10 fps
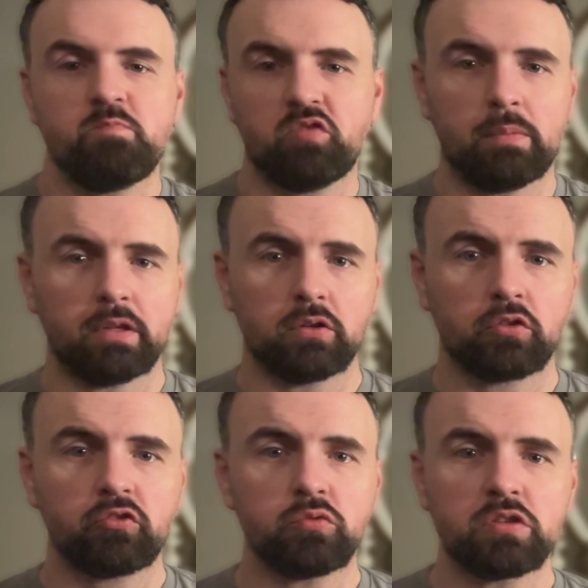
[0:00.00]
Something
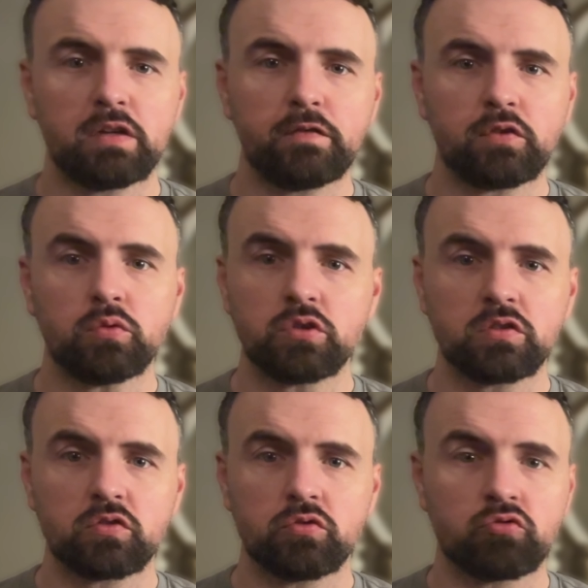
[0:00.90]
looks too tough, you
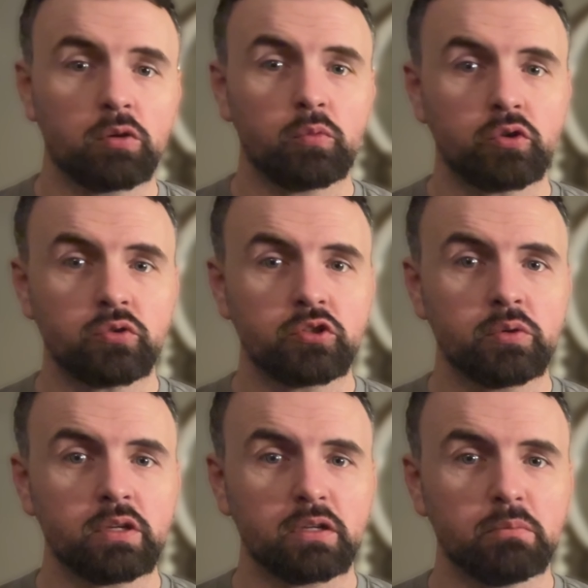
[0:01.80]
just drop what you're
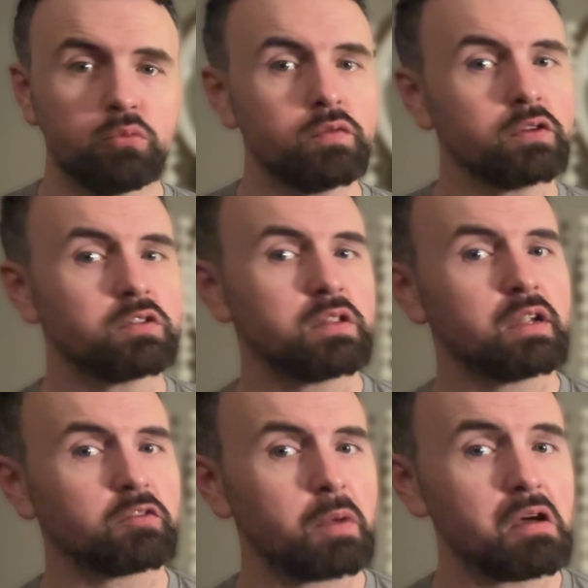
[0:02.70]
doing and move on to the
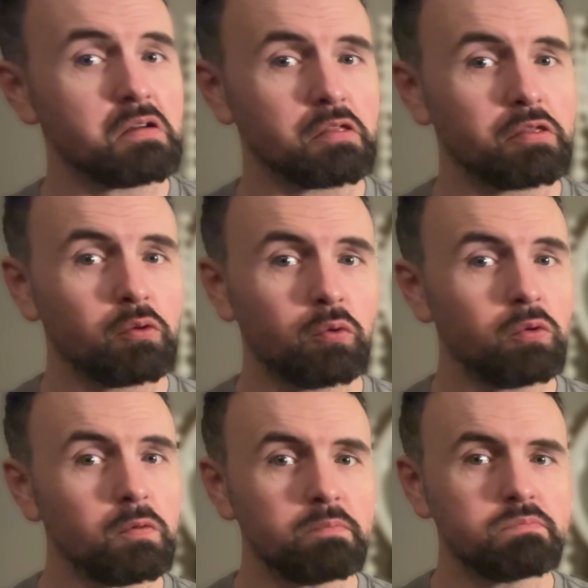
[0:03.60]
next path.
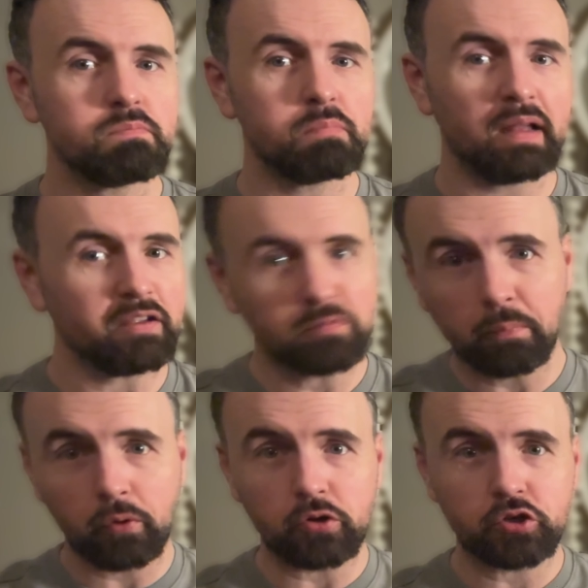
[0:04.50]
Or players
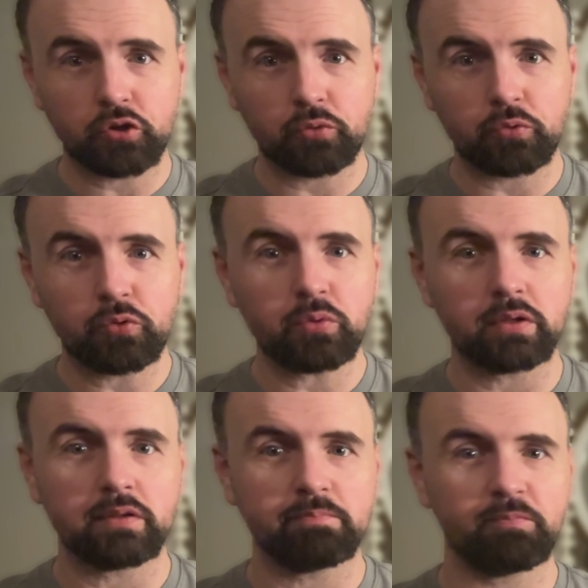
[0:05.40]
push through
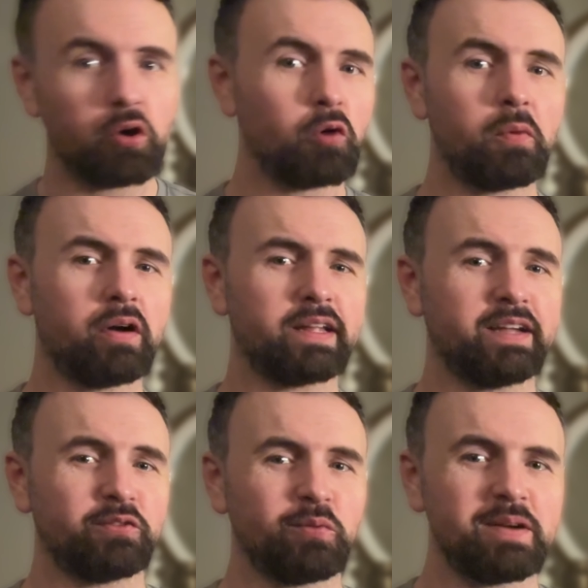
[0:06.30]
and the whole party
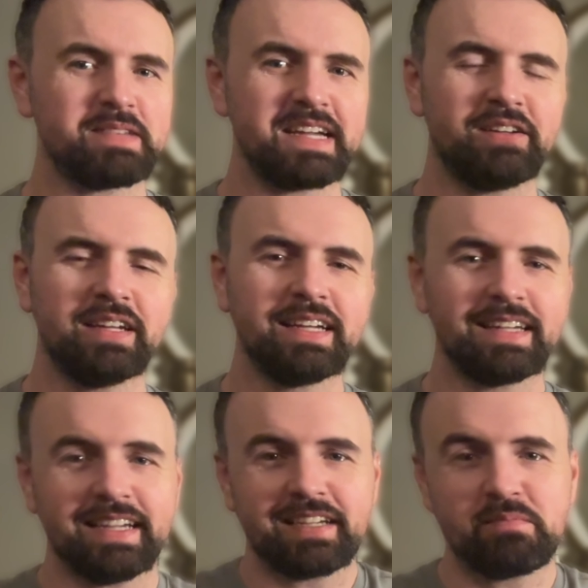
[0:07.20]
gets wiped out.
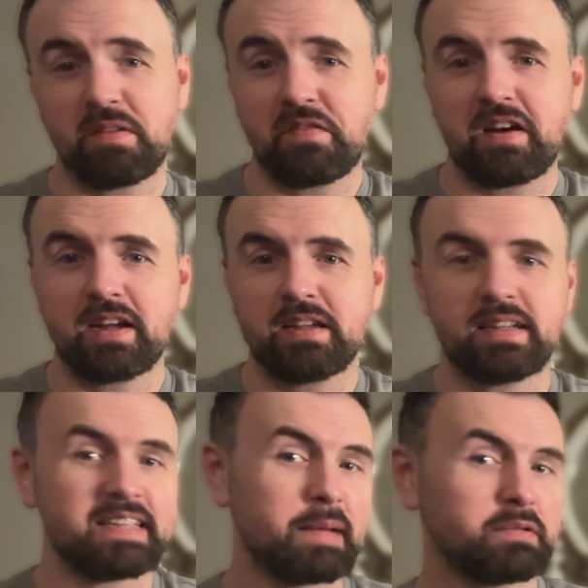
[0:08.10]
It can be very
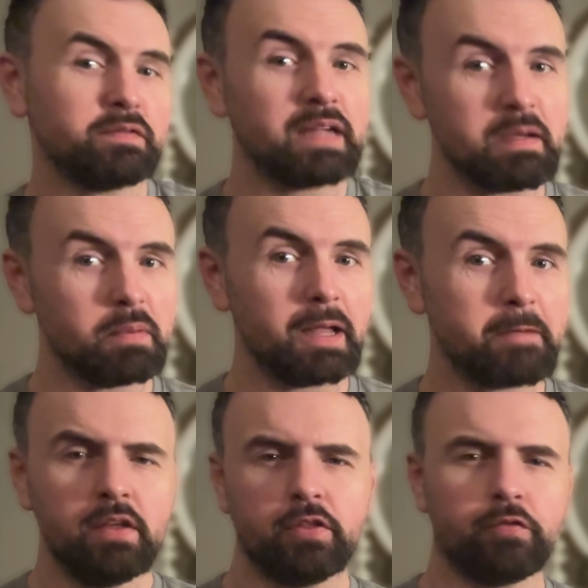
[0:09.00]
adaptive gameplay.
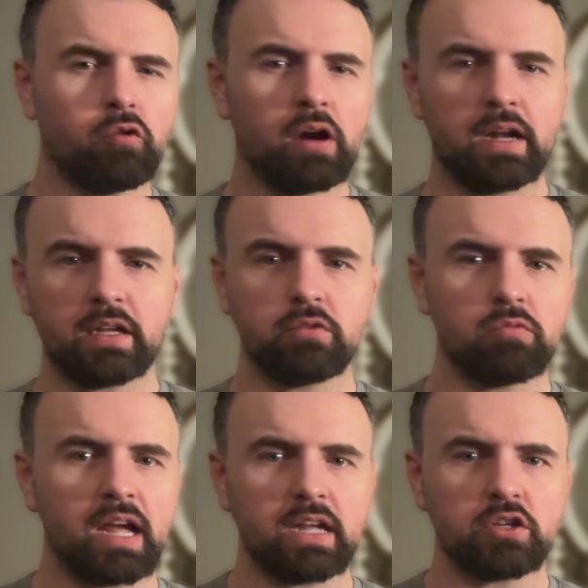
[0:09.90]
The variety
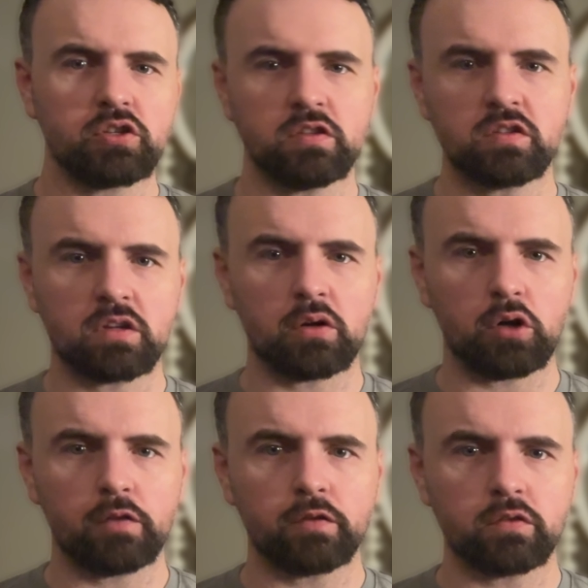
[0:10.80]
and range this
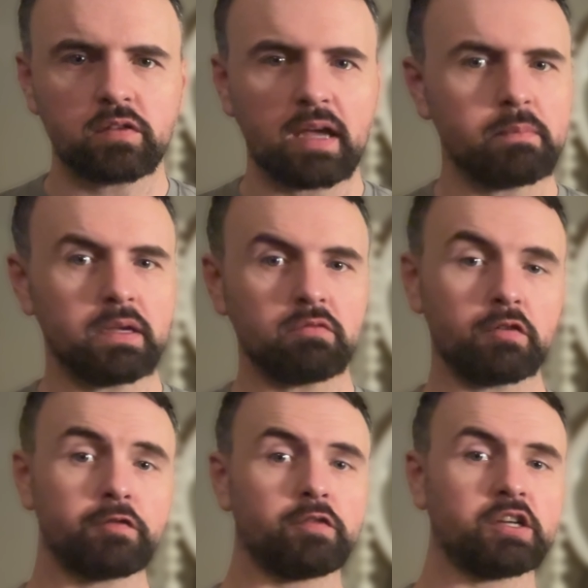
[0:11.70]
style offers can be
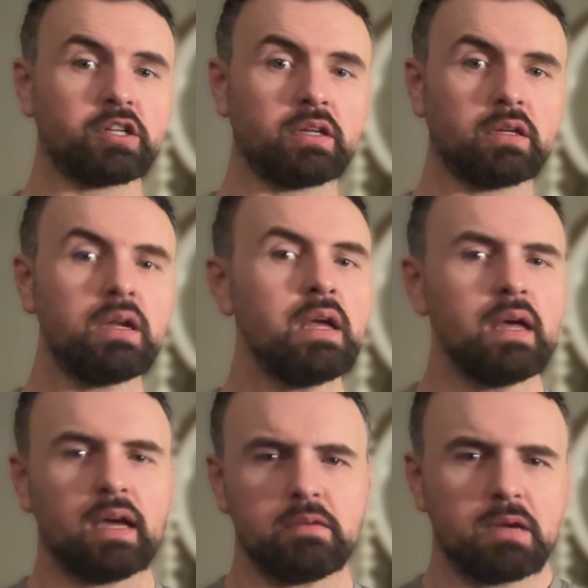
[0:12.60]
refreshing
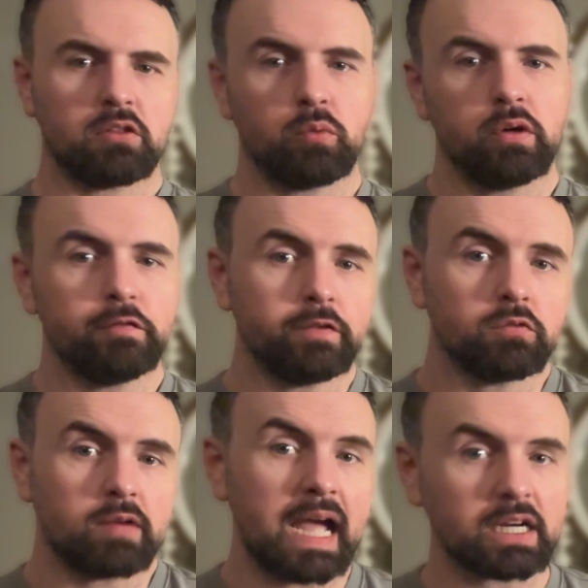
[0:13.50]
and make the world
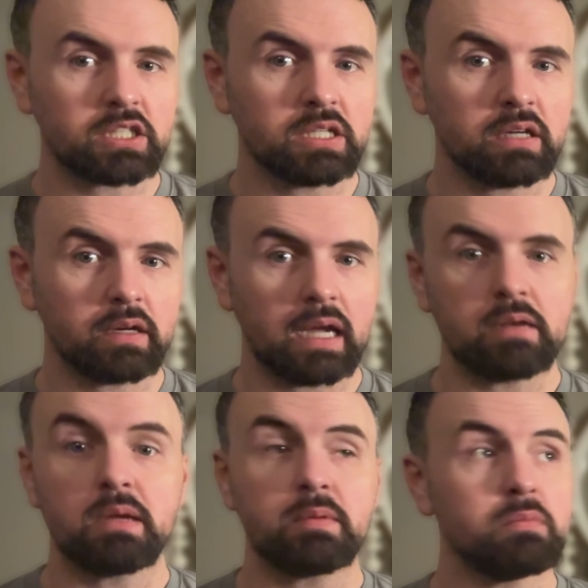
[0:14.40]
feel reactionary
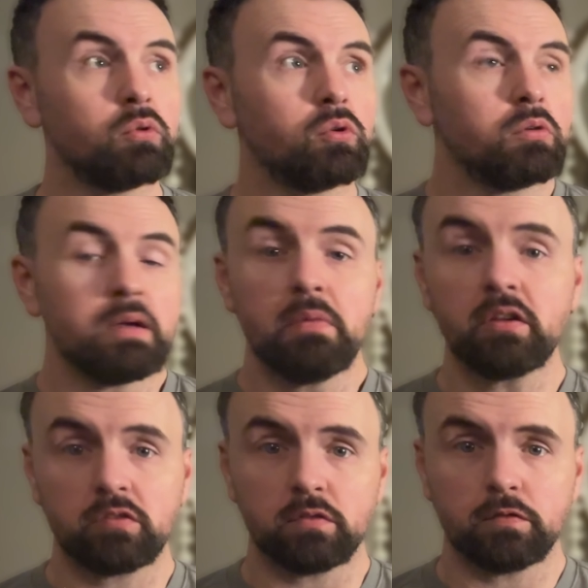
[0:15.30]
and maybe more
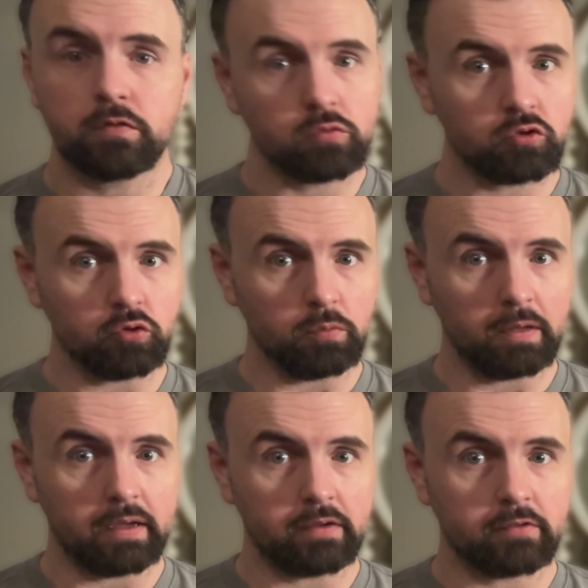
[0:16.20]
immersive to your
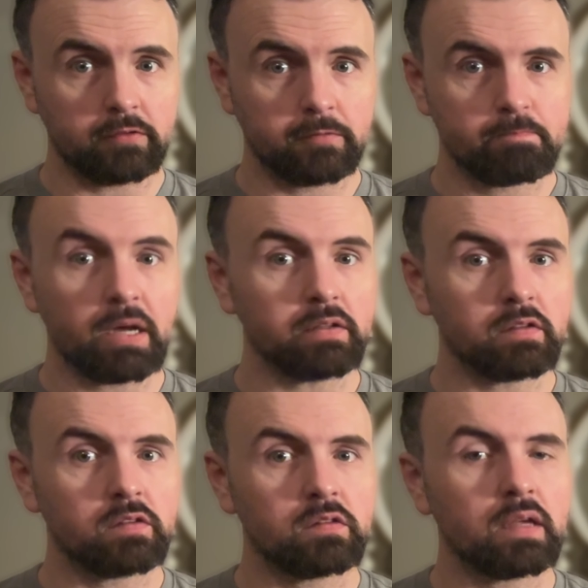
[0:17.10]
players.
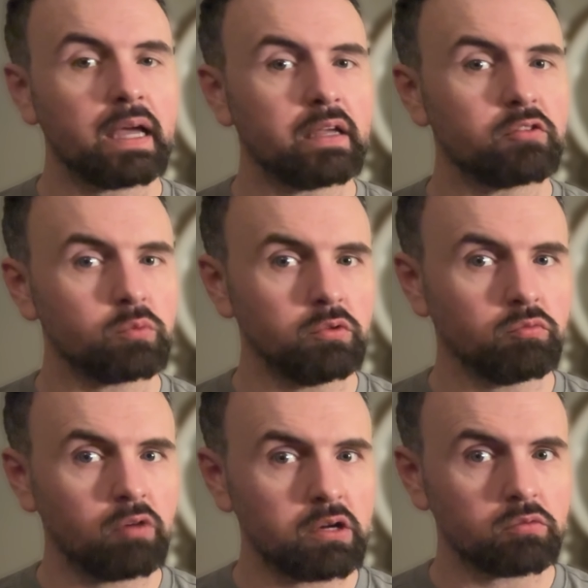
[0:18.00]
But, as with
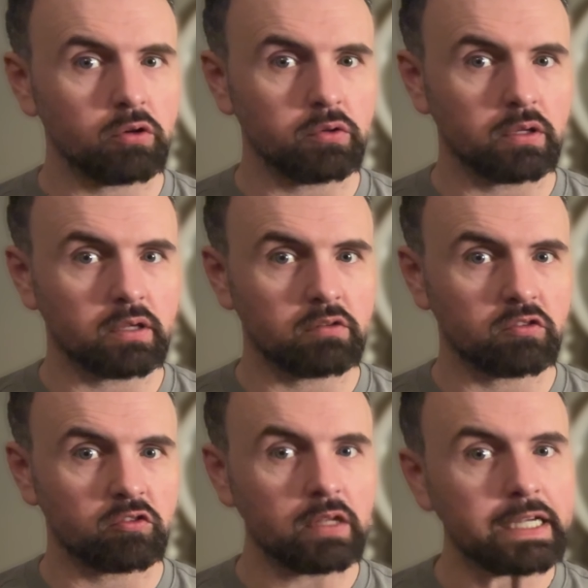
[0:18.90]
railroading, there is
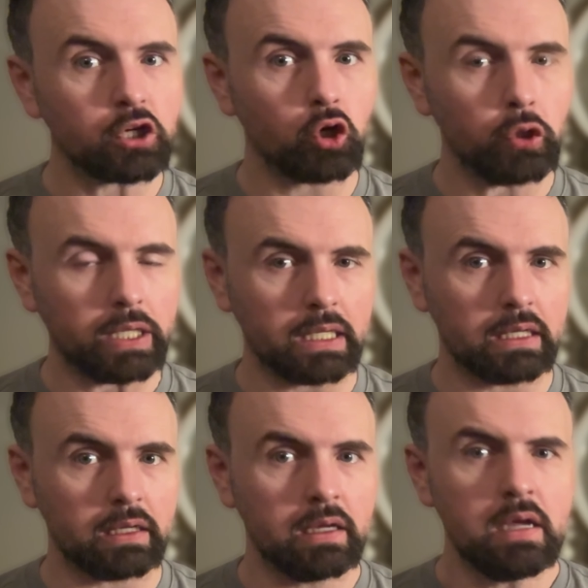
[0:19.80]
a slight con
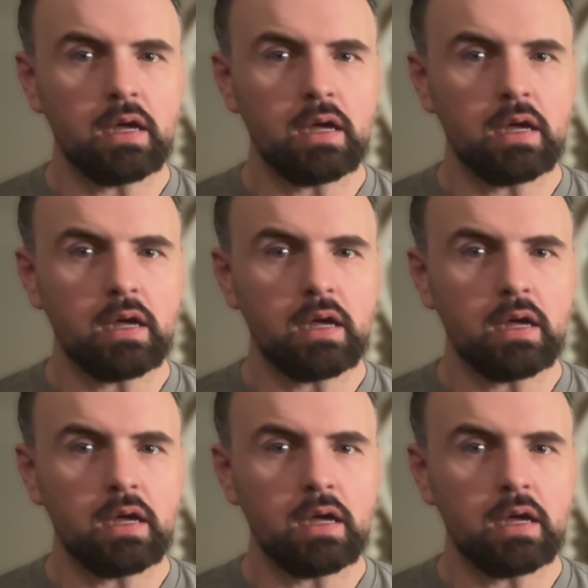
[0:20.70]
here.